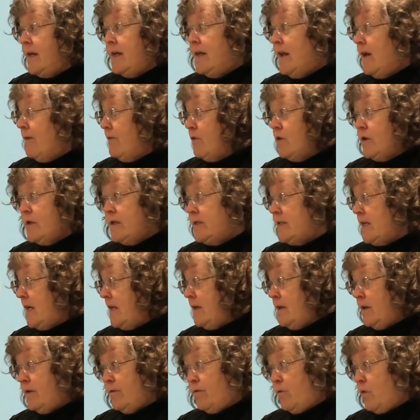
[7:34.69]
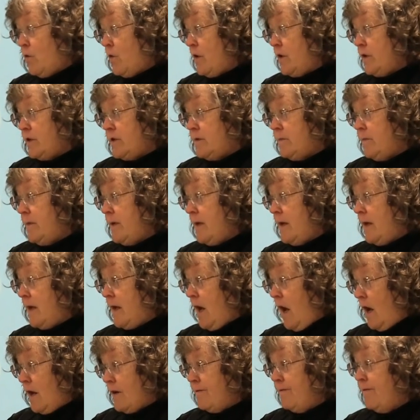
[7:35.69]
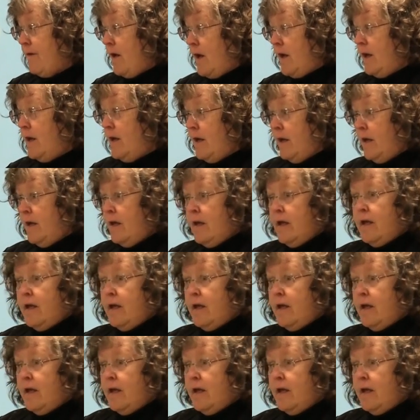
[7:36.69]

never intended for it to be codified,